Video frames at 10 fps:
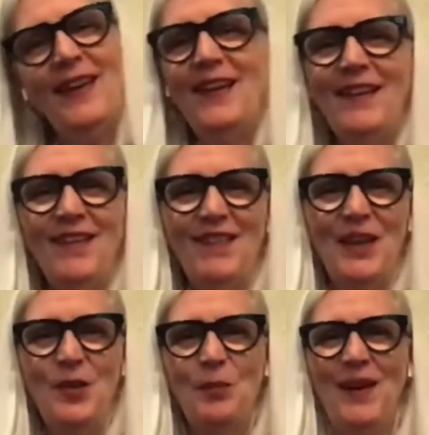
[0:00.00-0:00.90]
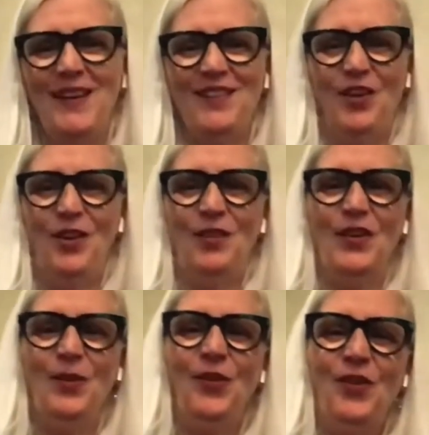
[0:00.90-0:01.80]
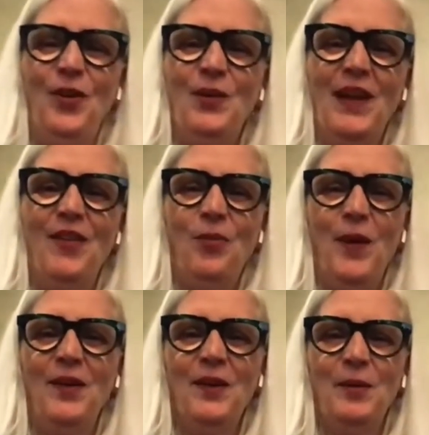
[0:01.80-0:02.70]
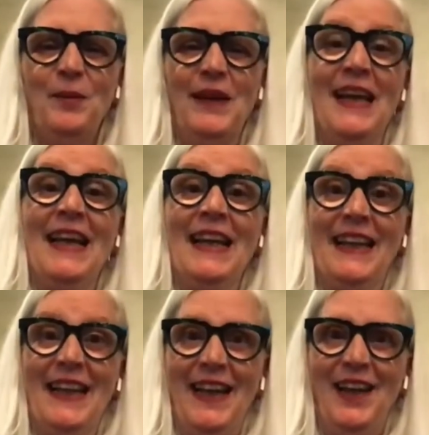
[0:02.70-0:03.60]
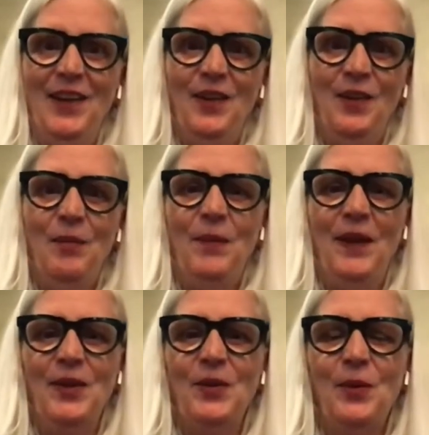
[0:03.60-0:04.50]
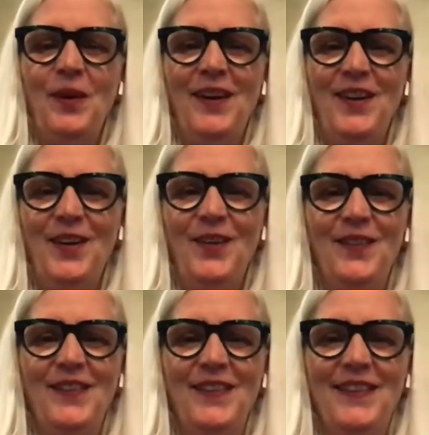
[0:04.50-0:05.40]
and say goodbye to all of you. So let's welcome Gail Belluardo.